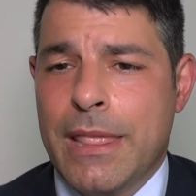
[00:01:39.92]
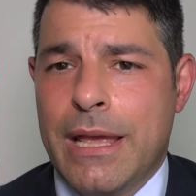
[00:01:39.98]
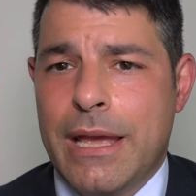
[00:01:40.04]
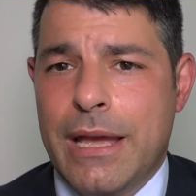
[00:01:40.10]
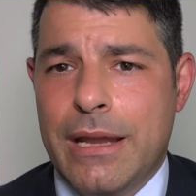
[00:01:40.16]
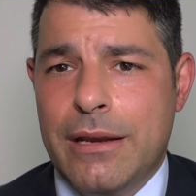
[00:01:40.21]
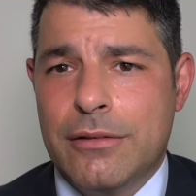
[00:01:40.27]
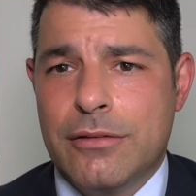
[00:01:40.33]

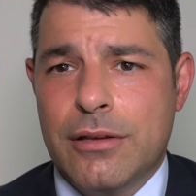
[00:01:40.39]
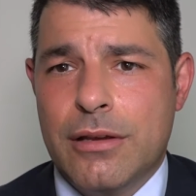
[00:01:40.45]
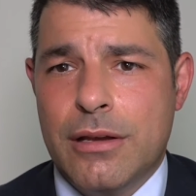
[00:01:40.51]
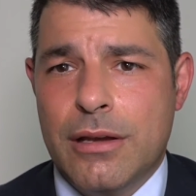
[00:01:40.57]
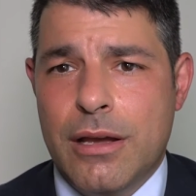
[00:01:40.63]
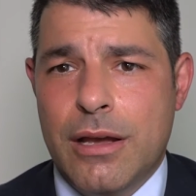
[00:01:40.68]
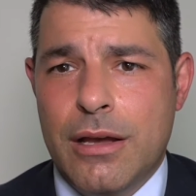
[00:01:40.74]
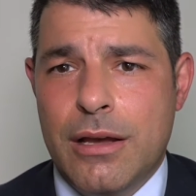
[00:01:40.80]
And it's
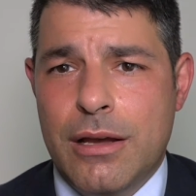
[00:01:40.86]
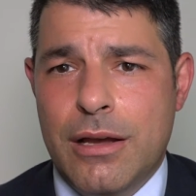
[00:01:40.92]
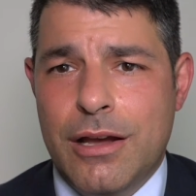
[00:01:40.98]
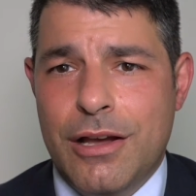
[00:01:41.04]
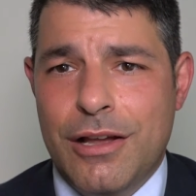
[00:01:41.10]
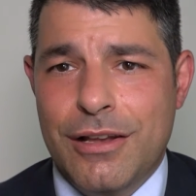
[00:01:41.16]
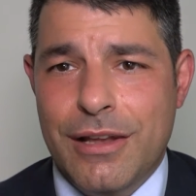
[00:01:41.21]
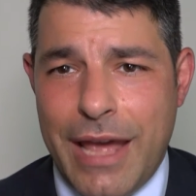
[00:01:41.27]

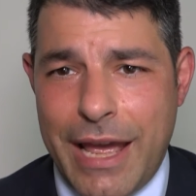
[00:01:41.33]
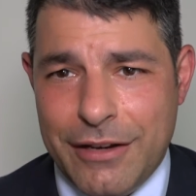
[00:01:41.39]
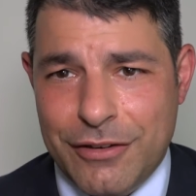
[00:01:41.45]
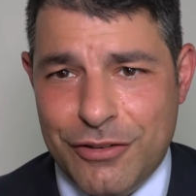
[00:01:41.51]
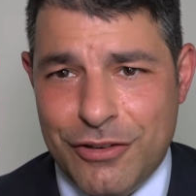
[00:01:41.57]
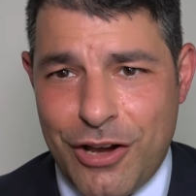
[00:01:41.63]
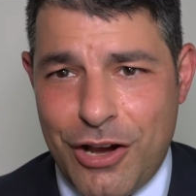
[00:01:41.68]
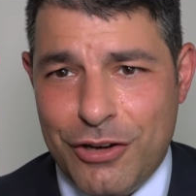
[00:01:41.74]
a
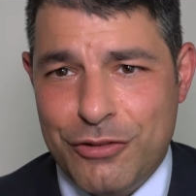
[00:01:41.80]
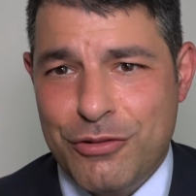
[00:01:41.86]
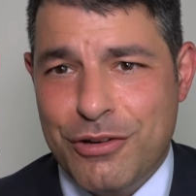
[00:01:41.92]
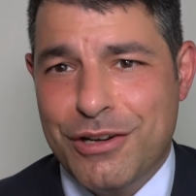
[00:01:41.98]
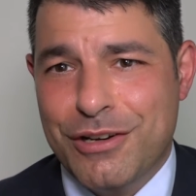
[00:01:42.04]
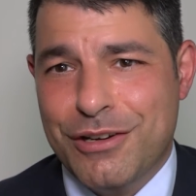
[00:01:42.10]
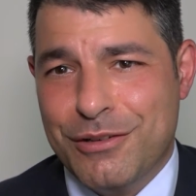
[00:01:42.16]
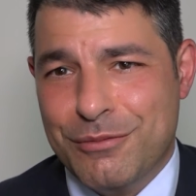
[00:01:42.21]
Latin
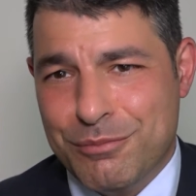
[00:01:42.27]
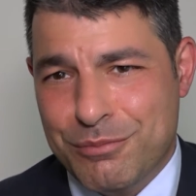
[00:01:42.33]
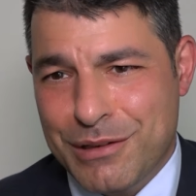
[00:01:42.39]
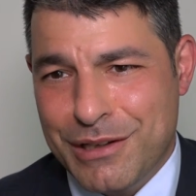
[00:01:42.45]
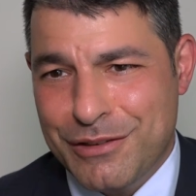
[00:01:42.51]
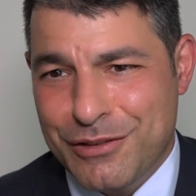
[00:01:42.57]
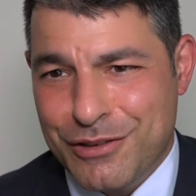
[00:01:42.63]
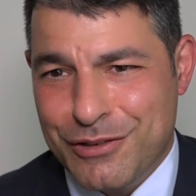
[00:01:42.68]
doctrine, and
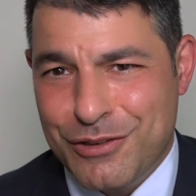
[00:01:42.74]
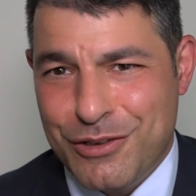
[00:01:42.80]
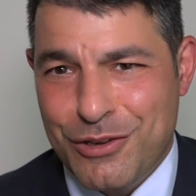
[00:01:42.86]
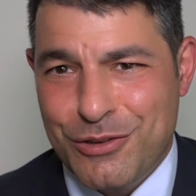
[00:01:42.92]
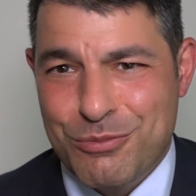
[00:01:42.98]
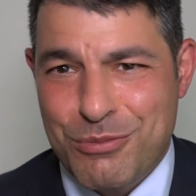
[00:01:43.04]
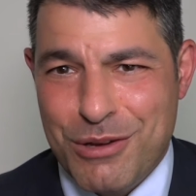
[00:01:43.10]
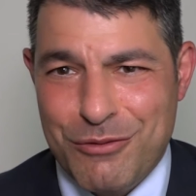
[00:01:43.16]
please
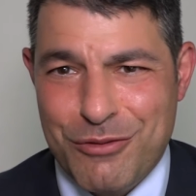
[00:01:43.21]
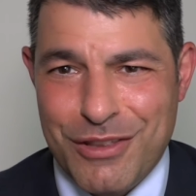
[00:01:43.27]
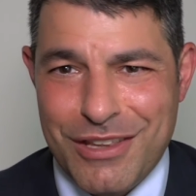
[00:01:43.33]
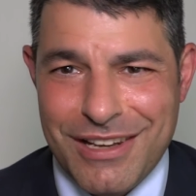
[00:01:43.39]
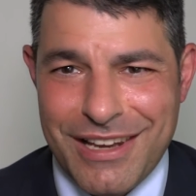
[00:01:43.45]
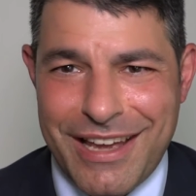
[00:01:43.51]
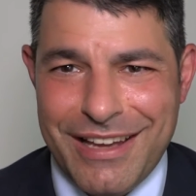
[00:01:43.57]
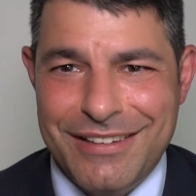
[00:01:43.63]
excuse me for
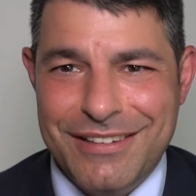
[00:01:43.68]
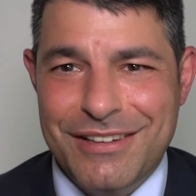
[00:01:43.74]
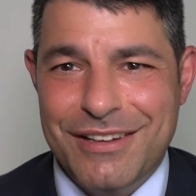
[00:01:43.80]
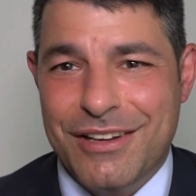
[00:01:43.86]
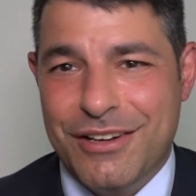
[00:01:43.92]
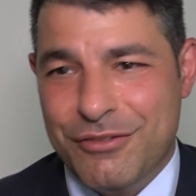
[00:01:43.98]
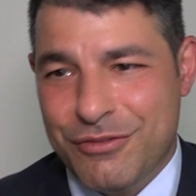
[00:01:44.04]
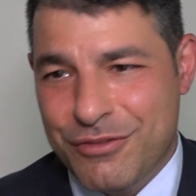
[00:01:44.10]
the
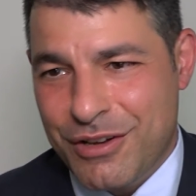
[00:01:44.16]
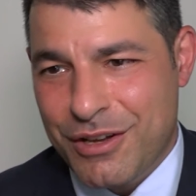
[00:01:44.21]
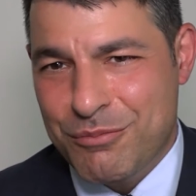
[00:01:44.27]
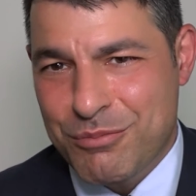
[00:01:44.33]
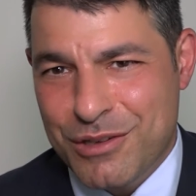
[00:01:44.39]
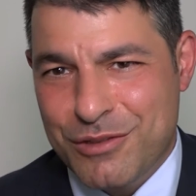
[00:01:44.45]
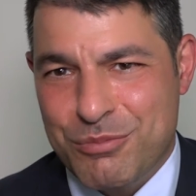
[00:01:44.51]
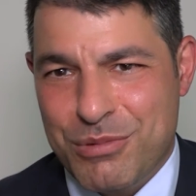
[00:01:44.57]
Latin, and if
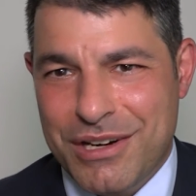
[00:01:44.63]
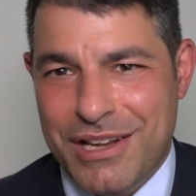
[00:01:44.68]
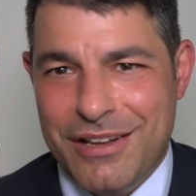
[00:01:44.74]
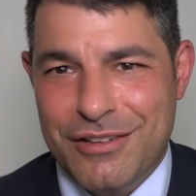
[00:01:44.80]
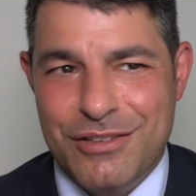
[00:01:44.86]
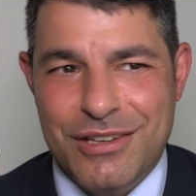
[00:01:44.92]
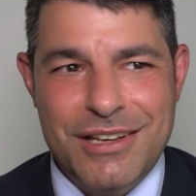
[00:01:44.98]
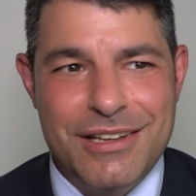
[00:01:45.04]
I'm
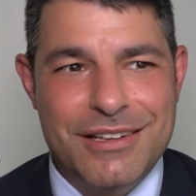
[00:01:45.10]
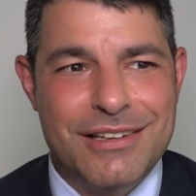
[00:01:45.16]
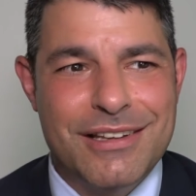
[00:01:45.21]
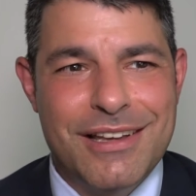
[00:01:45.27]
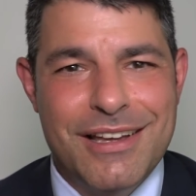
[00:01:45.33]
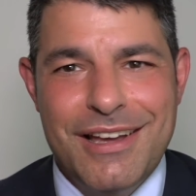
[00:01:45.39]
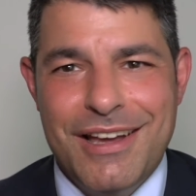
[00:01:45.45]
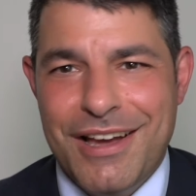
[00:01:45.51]
mispronouncing it,
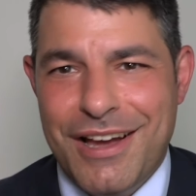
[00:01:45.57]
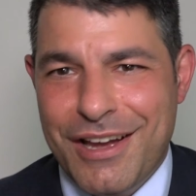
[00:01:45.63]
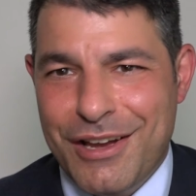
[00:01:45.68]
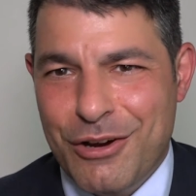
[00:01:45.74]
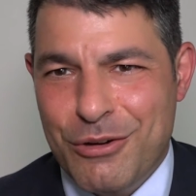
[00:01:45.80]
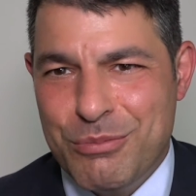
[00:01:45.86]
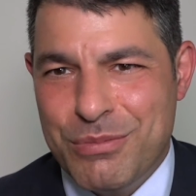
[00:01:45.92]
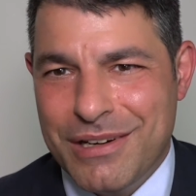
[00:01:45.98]
I
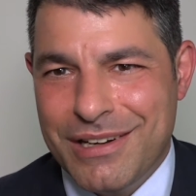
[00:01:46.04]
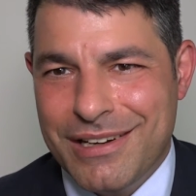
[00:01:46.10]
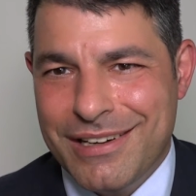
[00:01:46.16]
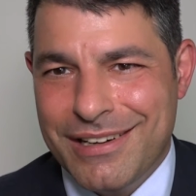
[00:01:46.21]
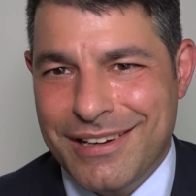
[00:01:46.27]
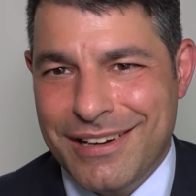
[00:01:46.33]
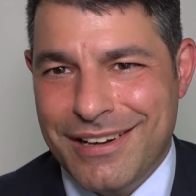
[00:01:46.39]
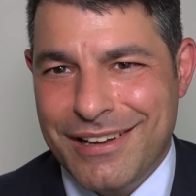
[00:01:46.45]
hope
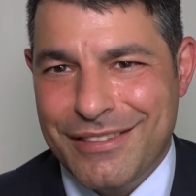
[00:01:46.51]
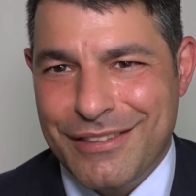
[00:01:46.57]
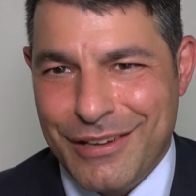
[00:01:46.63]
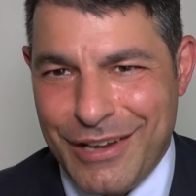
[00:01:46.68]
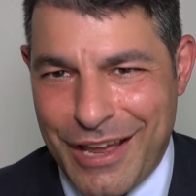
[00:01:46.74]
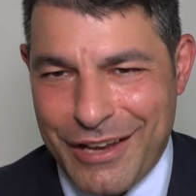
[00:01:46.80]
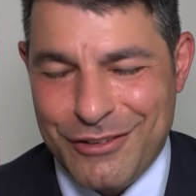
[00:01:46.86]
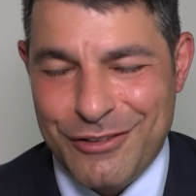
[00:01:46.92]
the
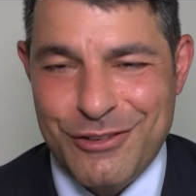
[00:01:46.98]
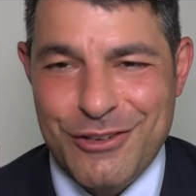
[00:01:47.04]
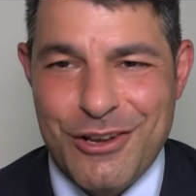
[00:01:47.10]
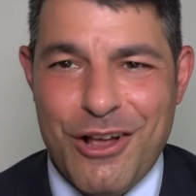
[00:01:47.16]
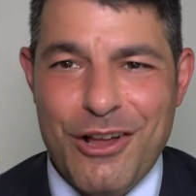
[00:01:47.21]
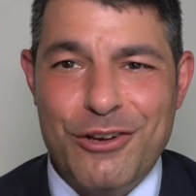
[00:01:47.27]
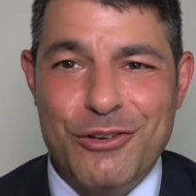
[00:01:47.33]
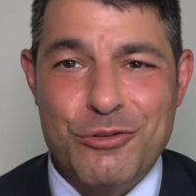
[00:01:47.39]
Latin
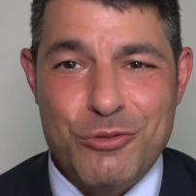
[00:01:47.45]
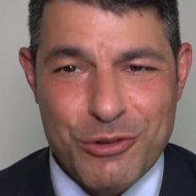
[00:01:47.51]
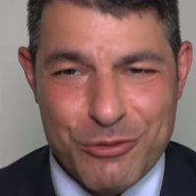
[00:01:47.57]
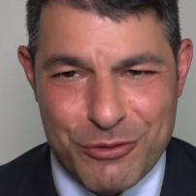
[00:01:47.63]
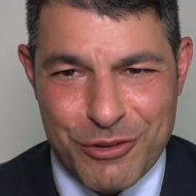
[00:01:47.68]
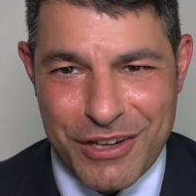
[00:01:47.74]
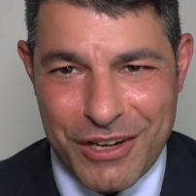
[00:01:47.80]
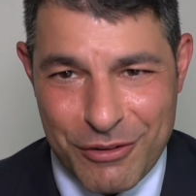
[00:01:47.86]
scholars
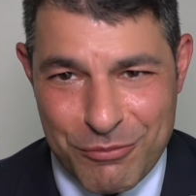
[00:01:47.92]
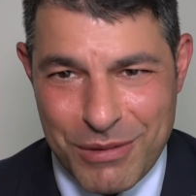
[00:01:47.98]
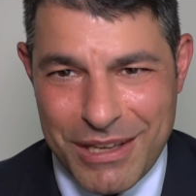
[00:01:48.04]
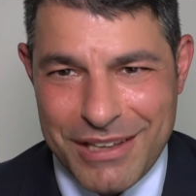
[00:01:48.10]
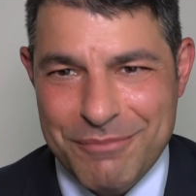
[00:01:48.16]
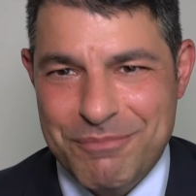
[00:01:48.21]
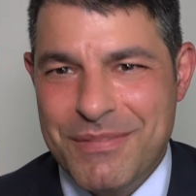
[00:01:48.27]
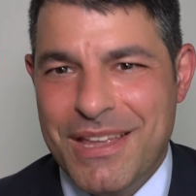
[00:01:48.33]
will forgive
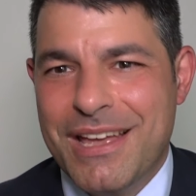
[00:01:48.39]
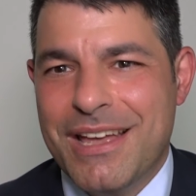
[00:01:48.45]
me.